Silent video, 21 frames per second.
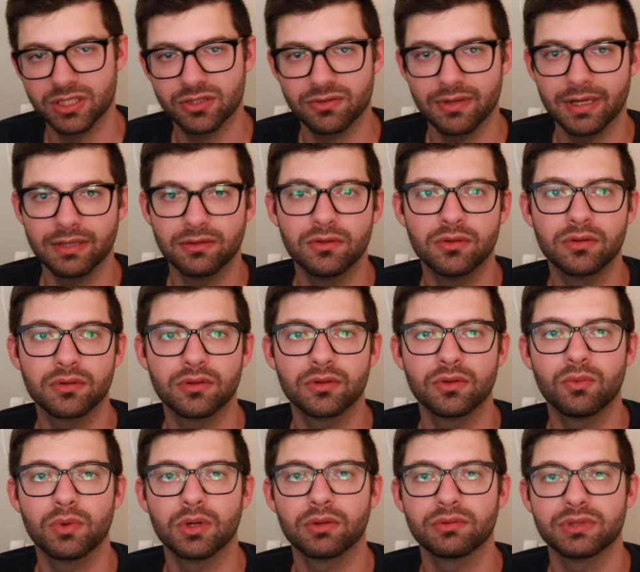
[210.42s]
stranglehold on
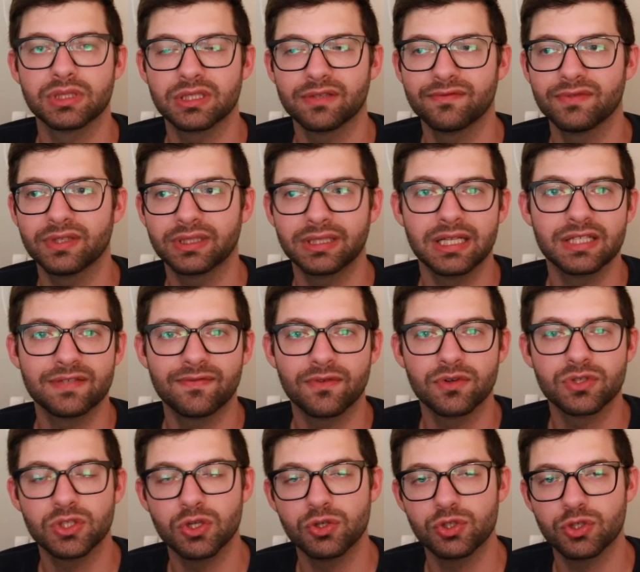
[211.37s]
the world and stuff like that as far
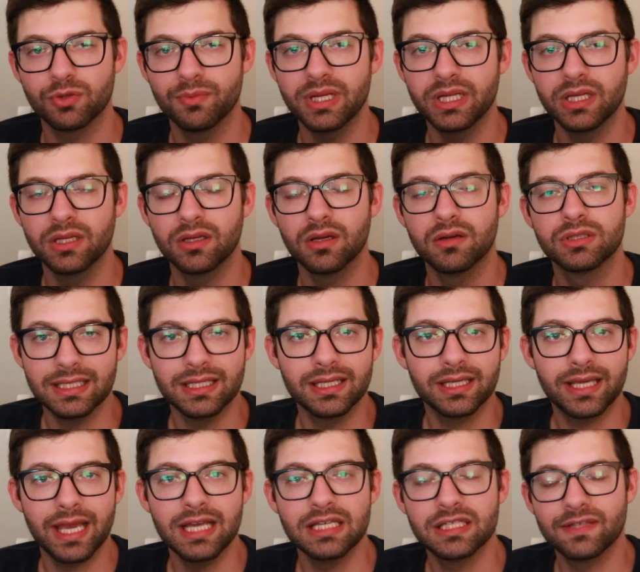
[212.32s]
as social media goes. In the
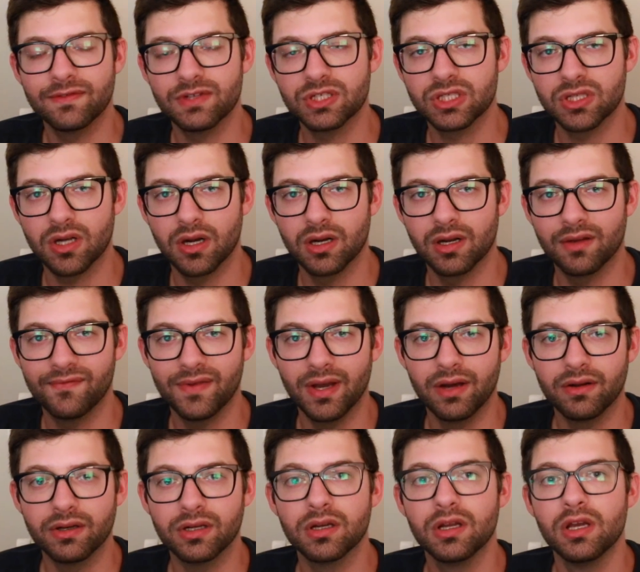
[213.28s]
case of a startup
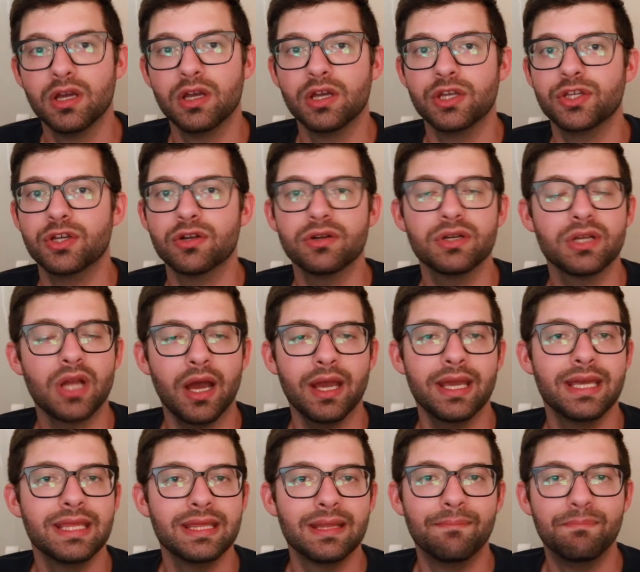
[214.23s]
founder, you're
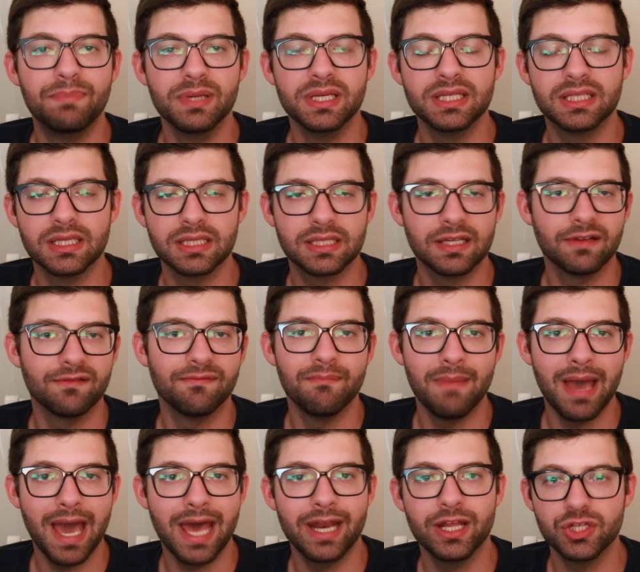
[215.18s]
not in the business of
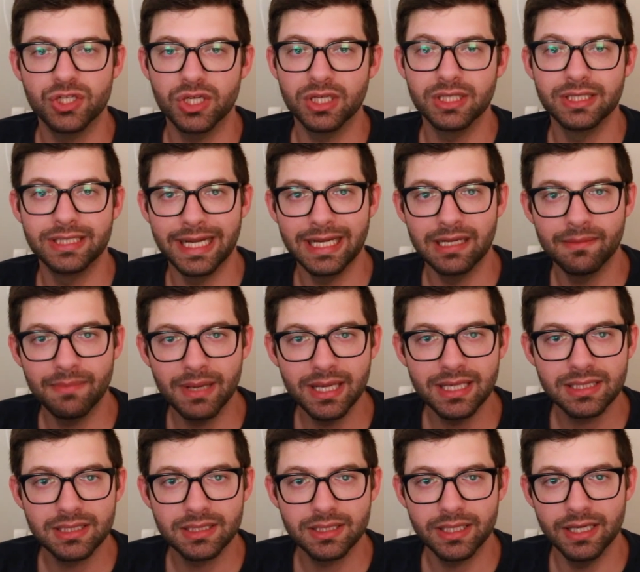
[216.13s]
managing
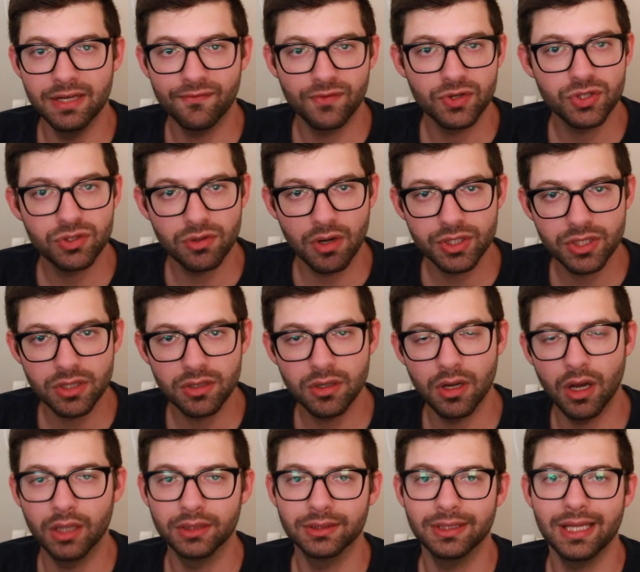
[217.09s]
database
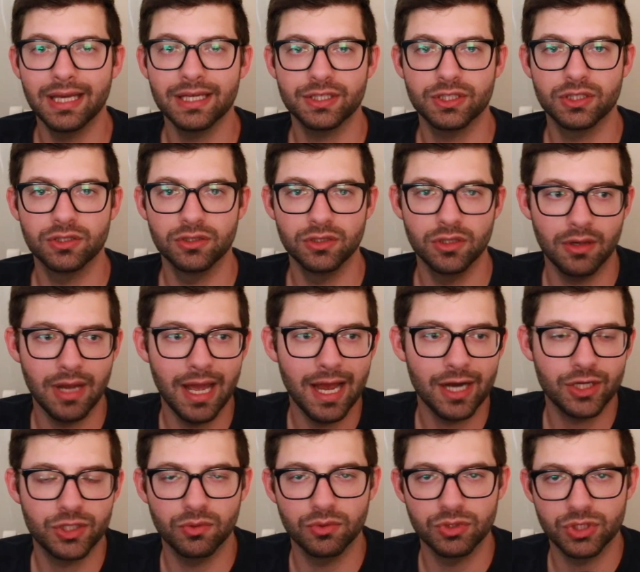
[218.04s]
infrastructure unless your
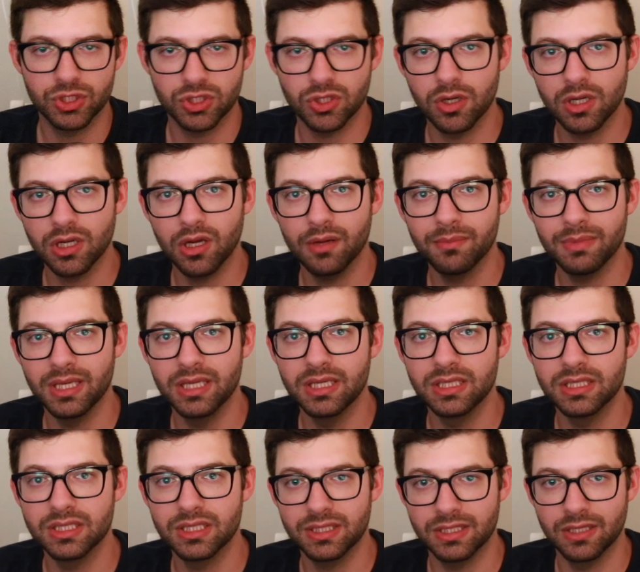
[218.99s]
actual startup
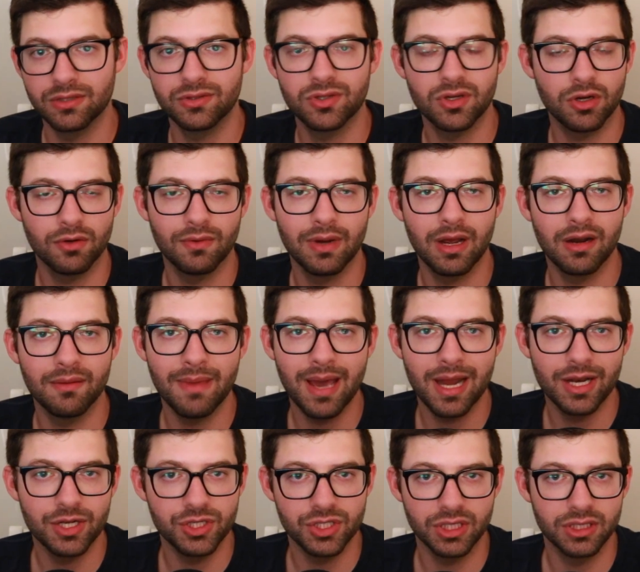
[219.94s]
is centered around
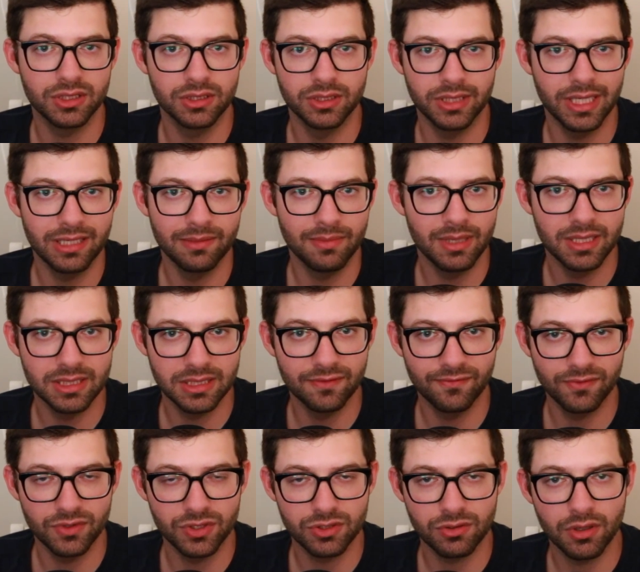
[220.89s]
managing database
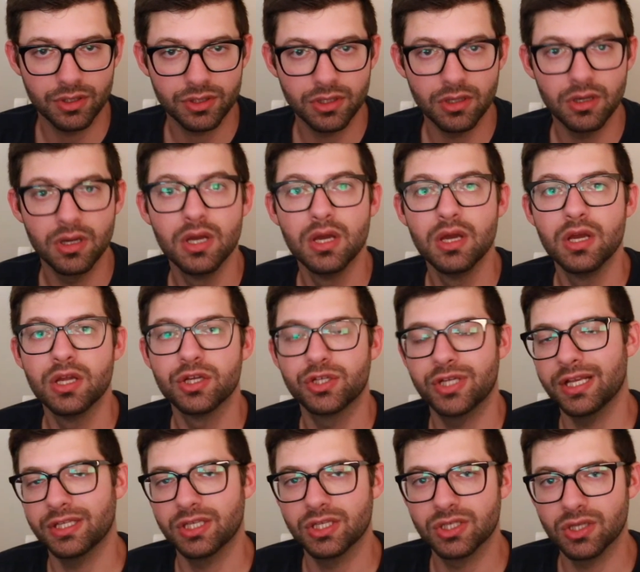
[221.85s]
infrastructure.
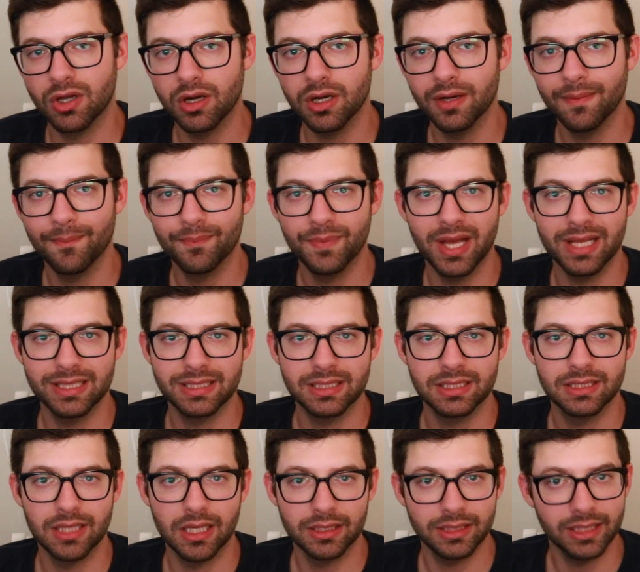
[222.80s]
Chances are
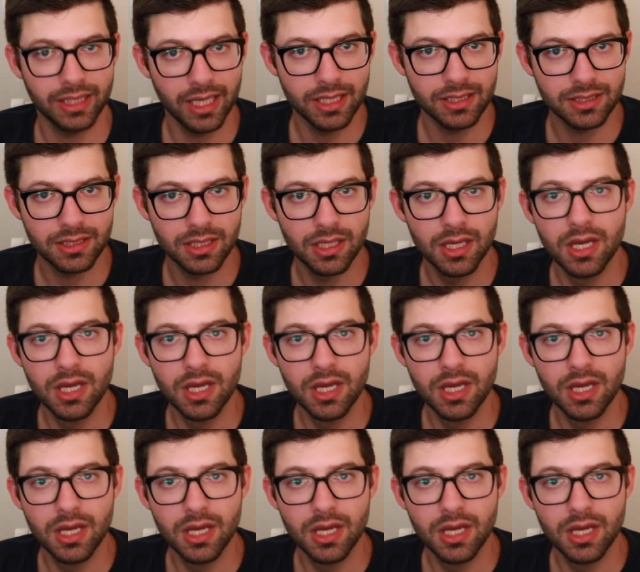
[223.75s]
that's not the case.